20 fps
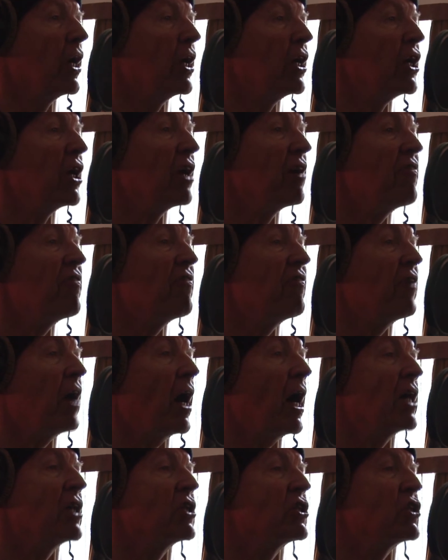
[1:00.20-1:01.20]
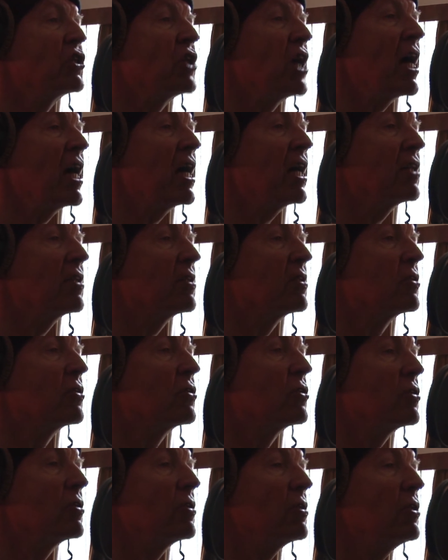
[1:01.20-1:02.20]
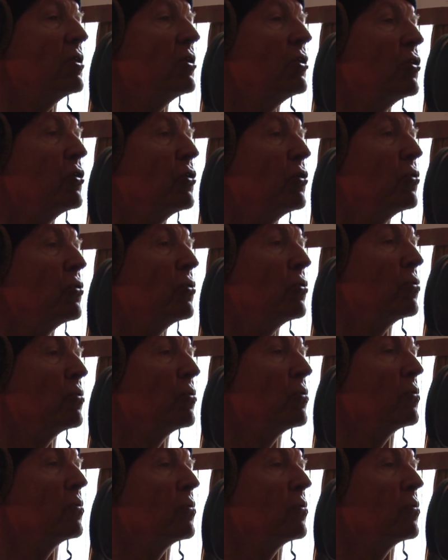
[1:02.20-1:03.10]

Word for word: If I said to you